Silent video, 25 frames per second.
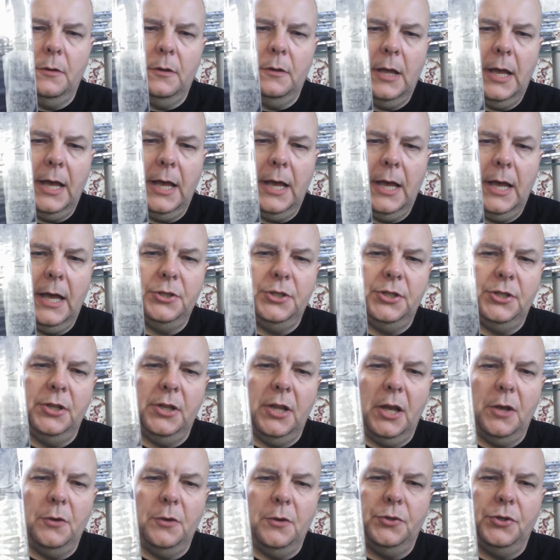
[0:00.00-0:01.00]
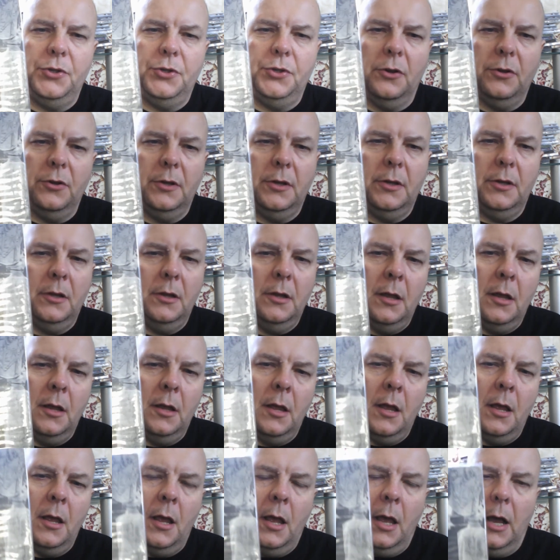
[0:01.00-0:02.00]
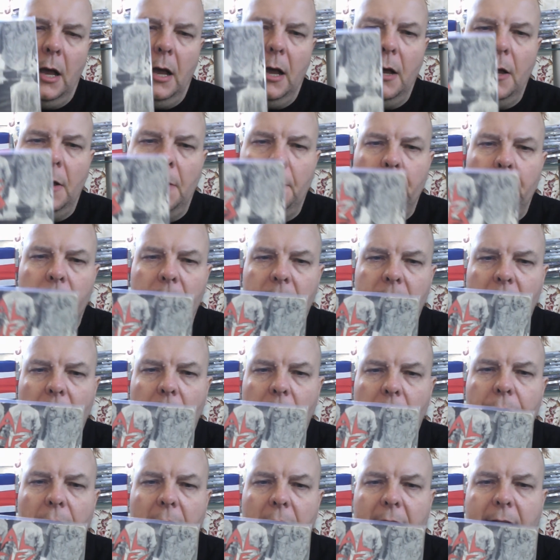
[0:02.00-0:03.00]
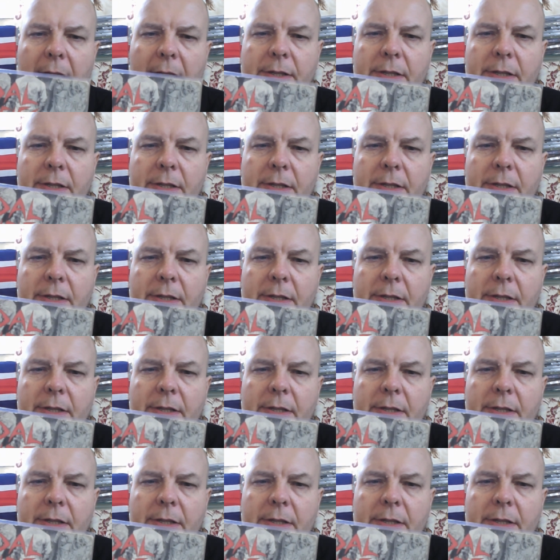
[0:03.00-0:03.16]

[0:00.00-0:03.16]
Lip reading: How did you know, John? Fair